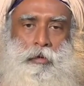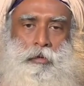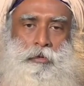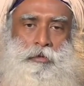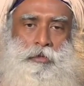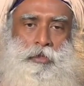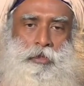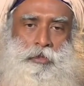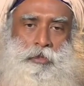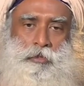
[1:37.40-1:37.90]

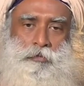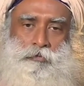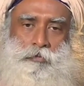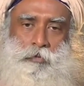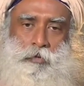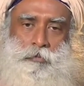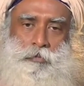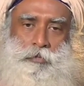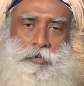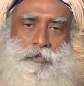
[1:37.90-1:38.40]
Certain
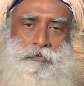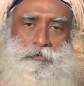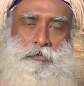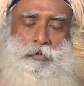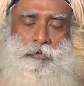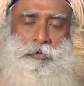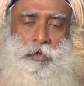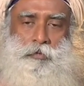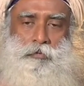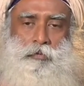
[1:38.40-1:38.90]
forms
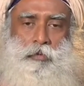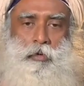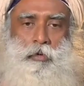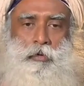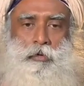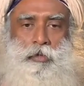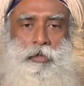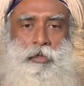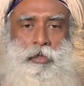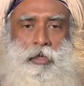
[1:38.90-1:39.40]
which
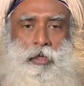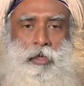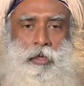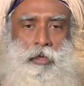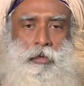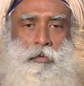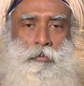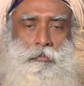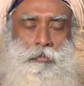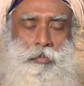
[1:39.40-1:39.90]
evolved
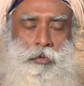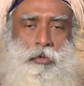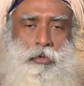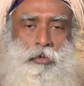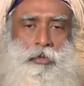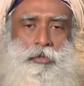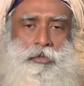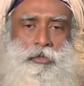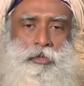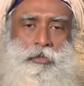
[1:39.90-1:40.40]

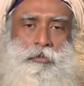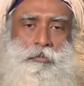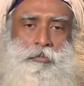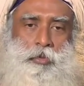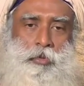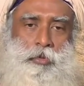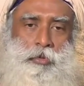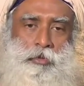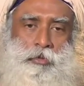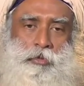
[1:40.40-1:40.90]
beyond a certain
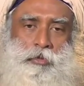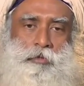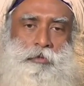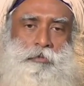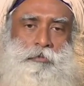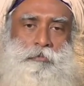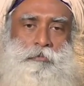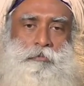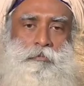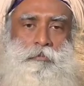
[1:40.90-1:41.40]
point.
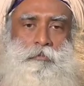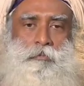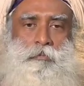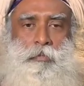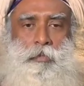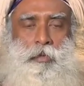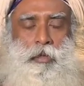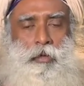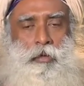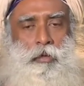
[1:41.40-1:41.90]

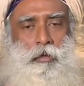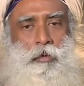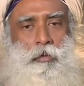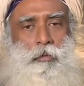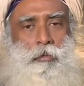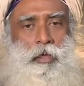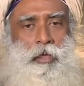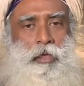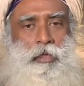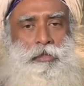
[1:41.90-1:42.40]

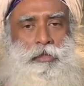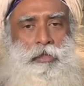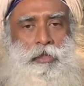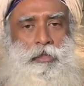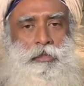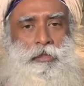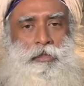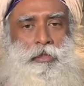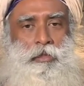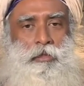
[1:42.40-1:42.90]
When I say
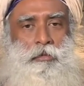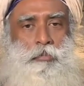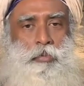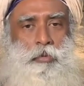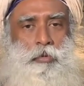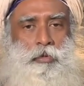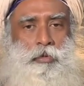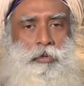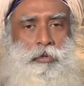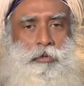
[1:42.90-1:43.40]
a certain
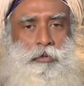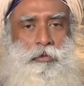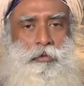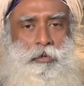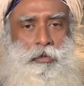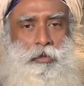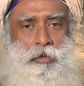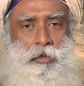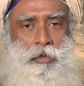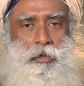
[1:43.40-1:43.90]
point,
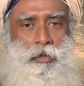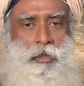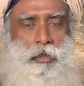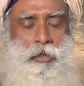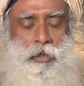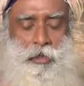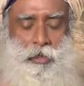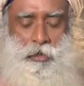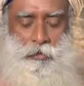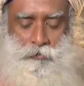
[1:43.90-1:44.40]

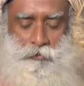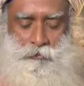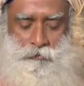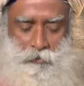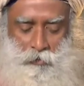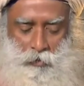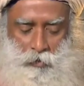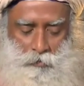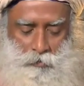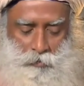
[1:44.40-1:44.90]
if a
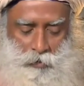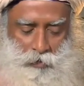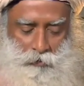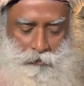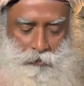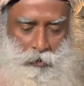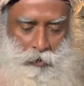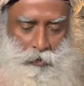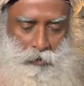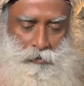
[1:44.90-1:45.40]
form
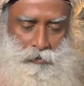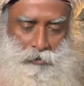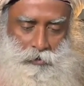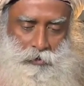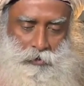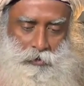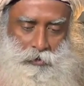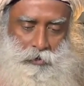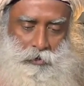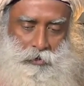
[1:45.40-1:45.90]

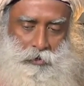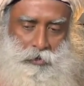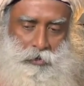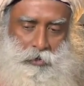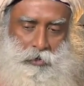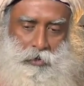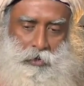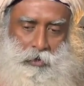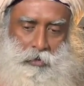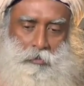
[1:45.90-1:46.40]
evolves
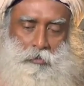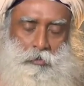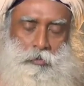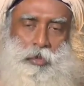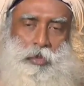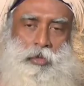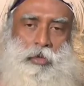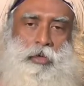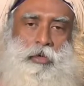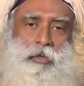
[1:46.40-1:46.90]

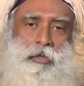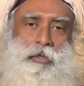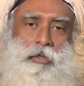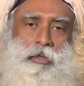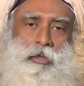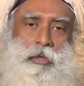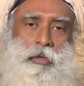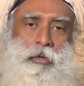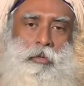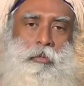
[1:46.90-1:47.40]
beyond
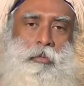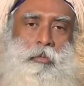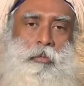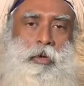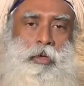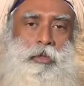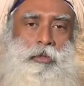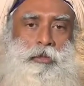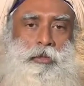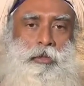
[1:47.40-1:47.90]

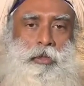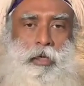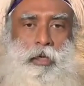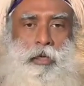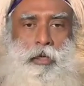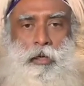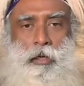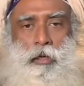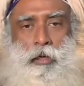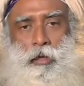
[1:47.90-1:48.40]
what
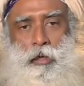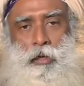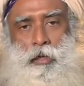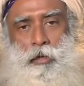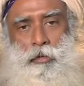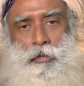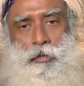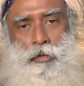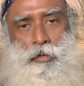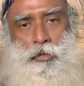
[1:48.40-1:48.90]

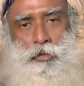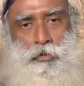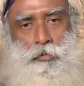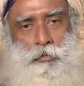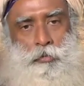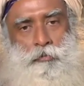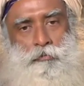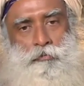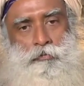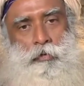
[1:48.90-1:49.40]
the
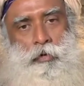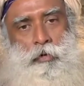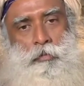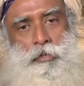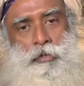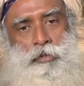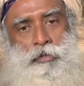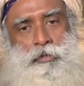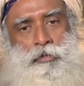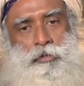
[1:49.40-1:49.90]
human
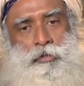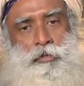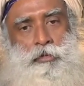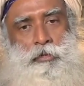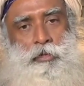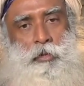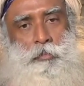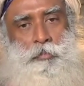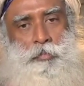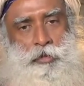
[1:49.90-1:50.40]
form is
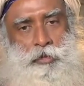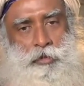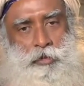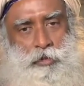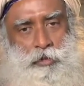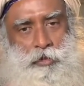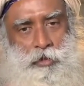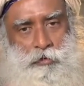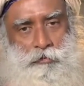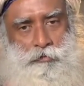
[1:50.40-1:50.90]

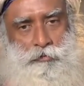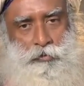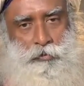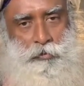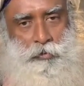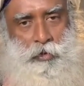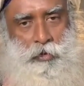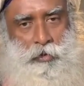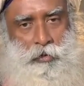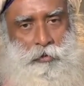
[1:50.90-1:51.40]
competent of
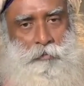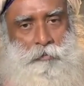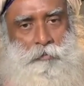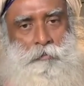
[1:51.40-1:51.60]
doing,